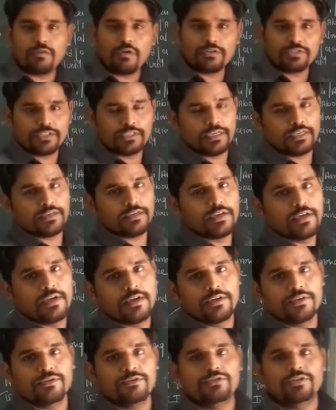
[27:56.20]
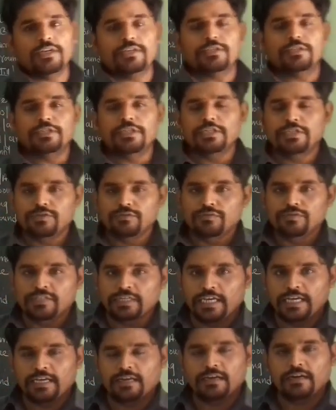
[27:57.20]
crossing, you just need to
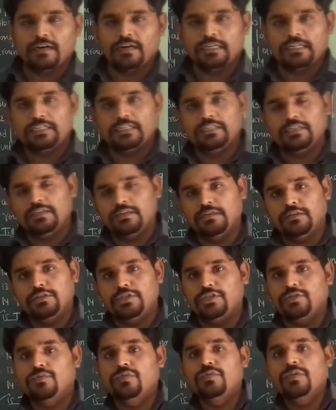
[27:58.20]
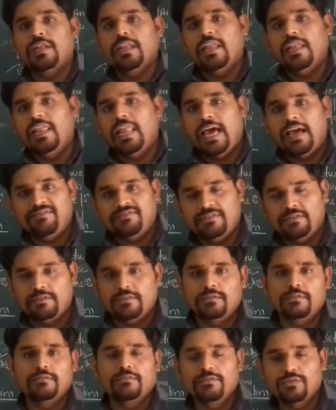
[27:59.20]
take a turn to left.
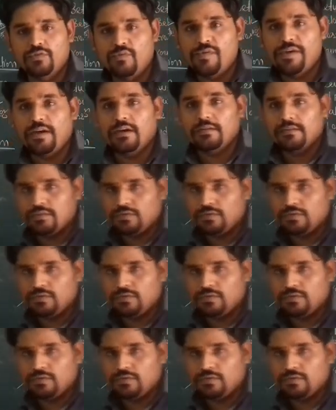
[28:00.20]
To where?